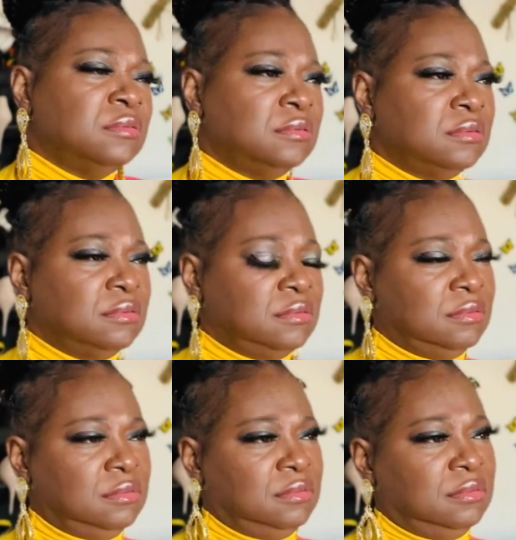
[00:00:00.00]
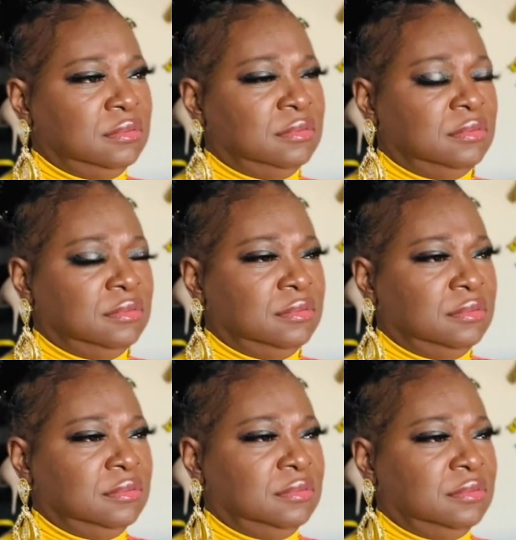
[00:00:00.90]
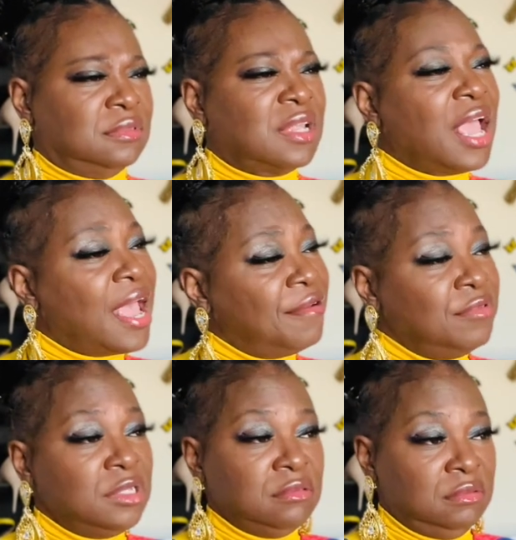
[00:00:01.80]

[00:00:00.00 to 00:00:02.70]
(no one is talking)